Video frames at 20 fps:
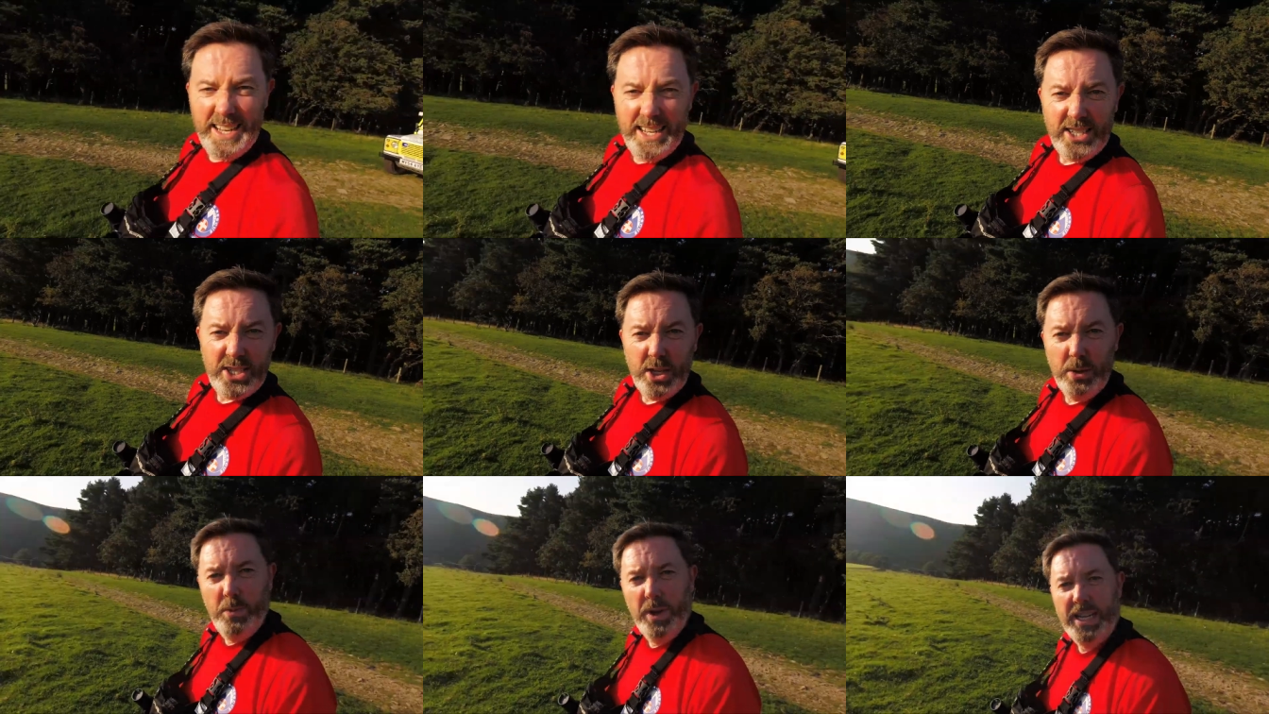
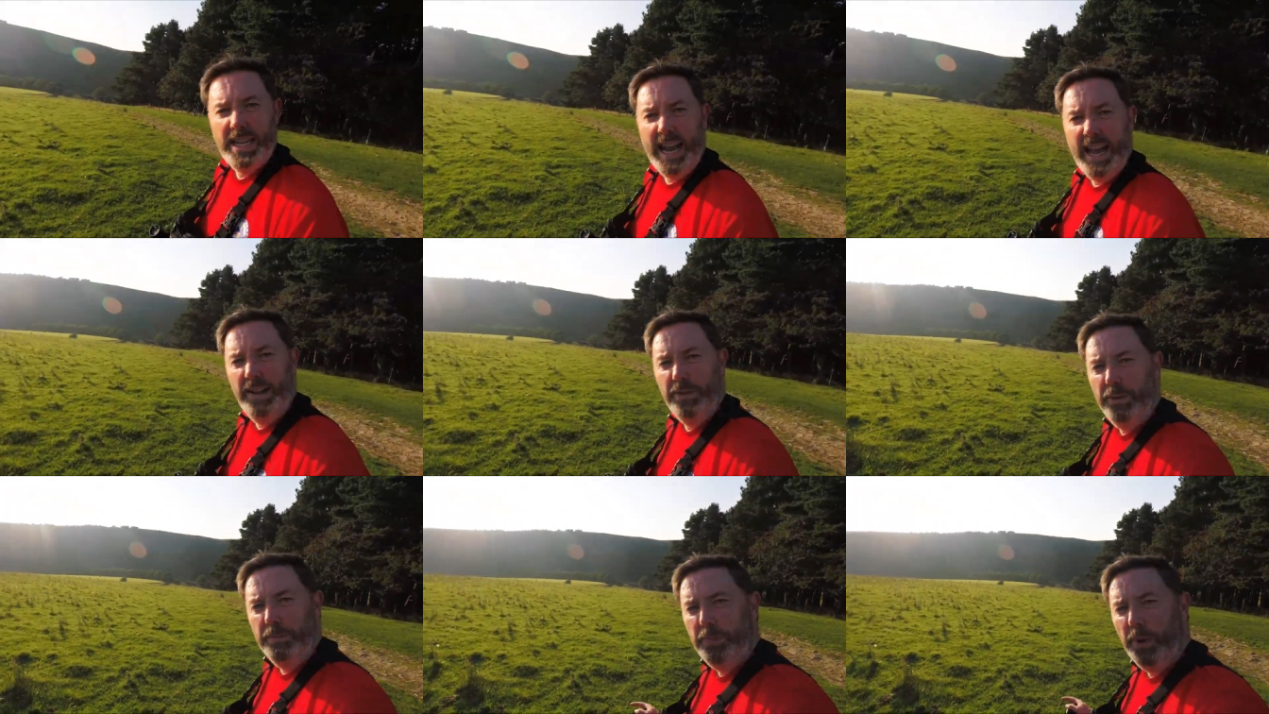Somewhere
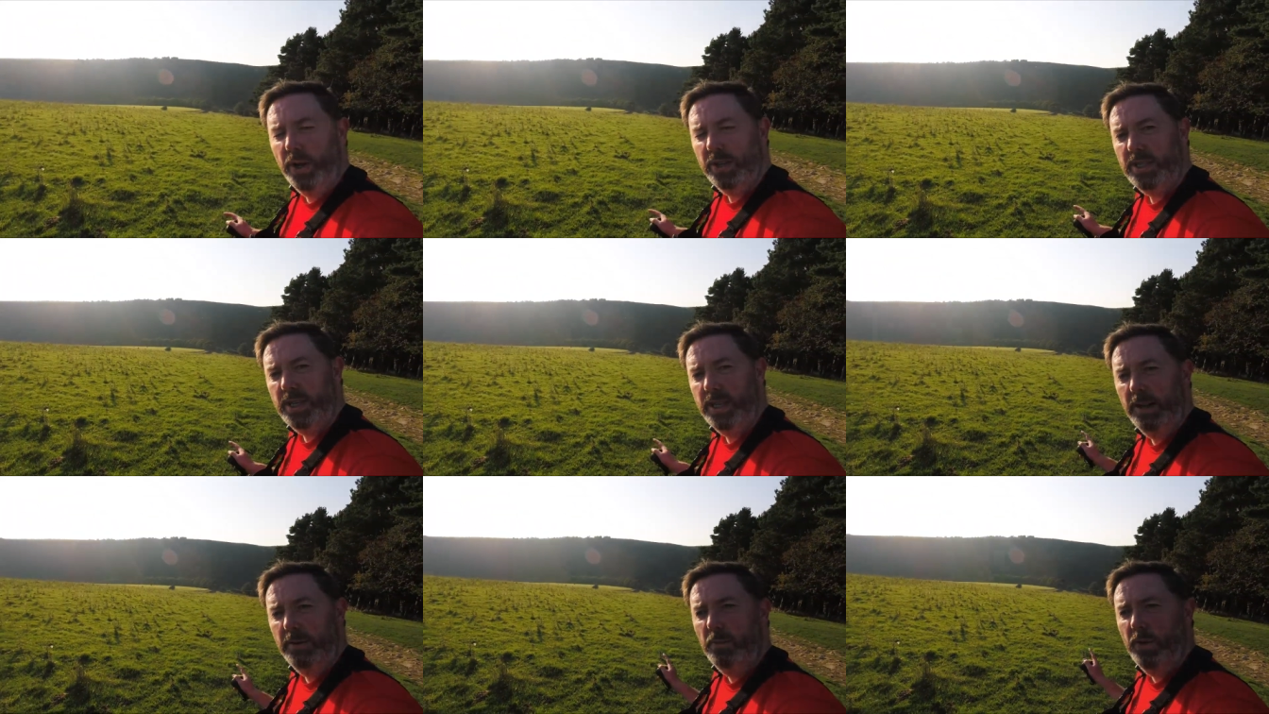down the
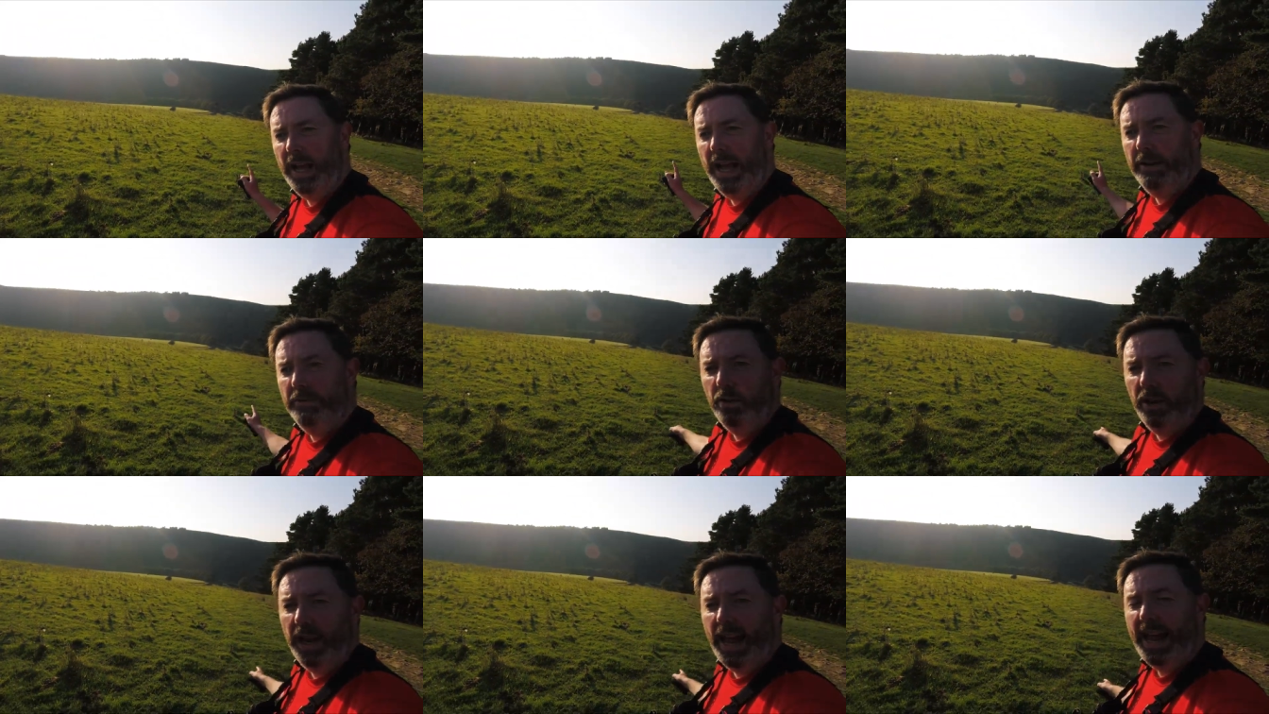bottom we
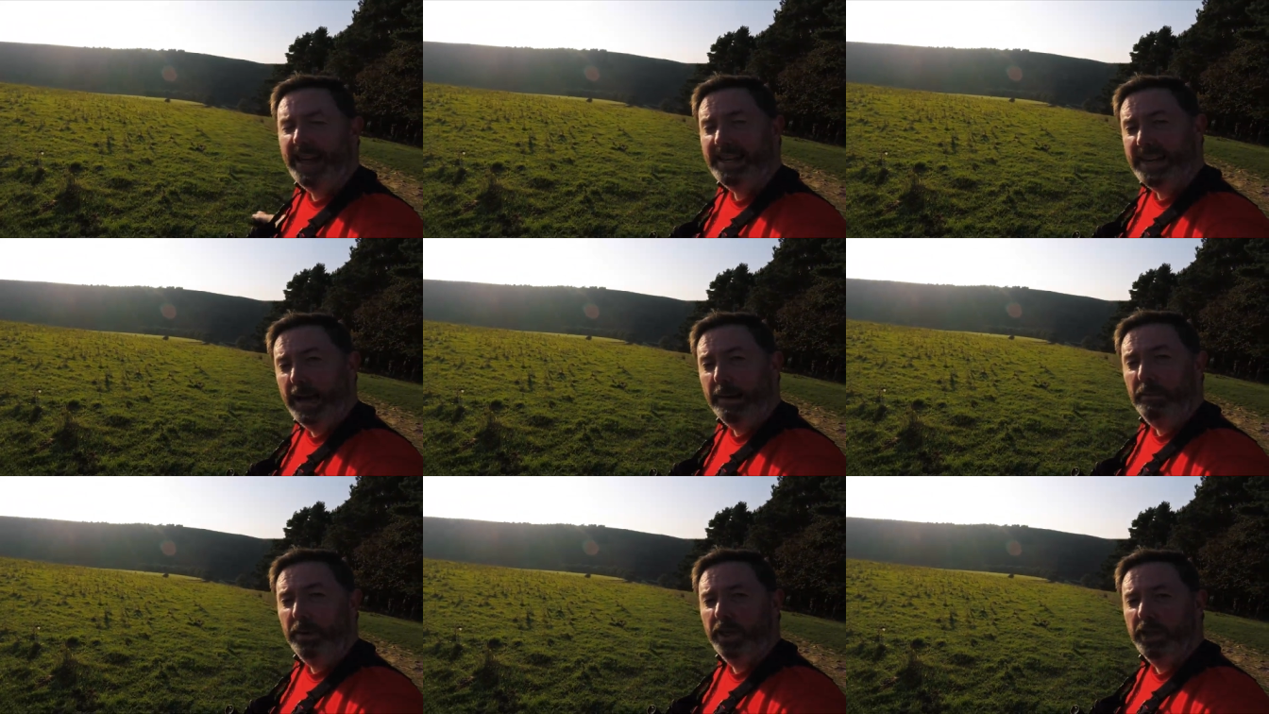have a
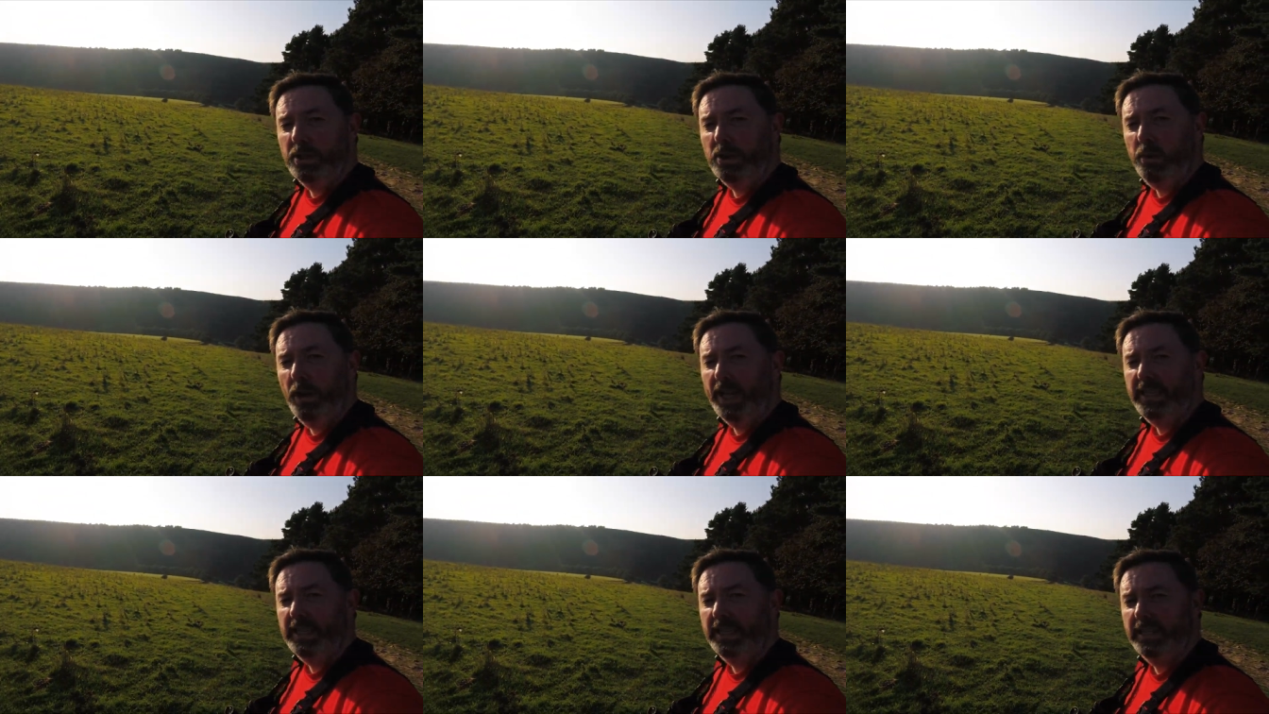land ambulance
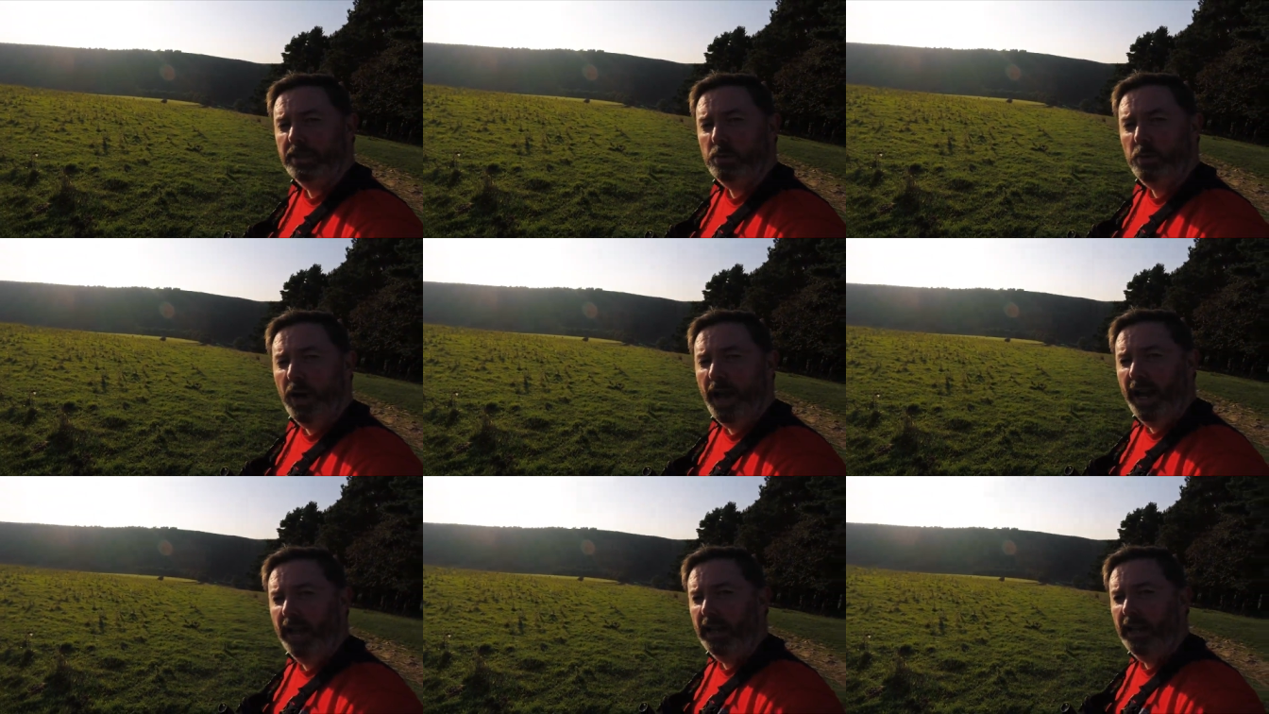waiting as
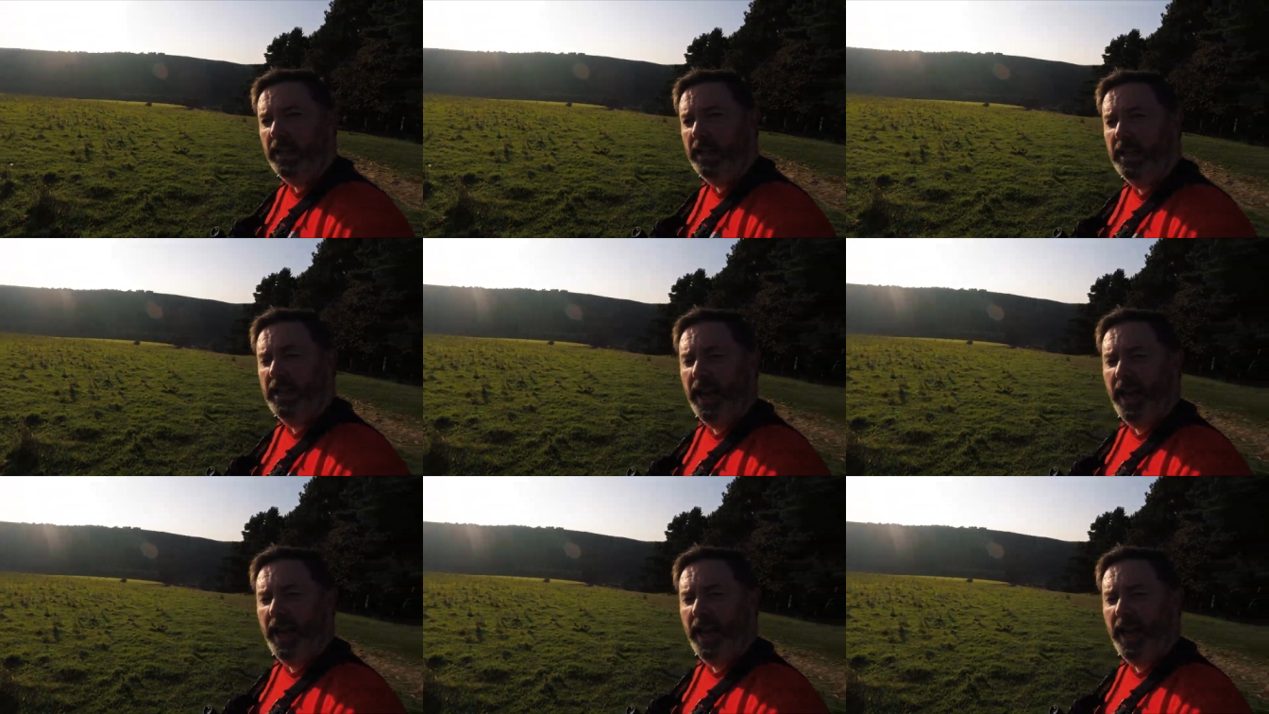well,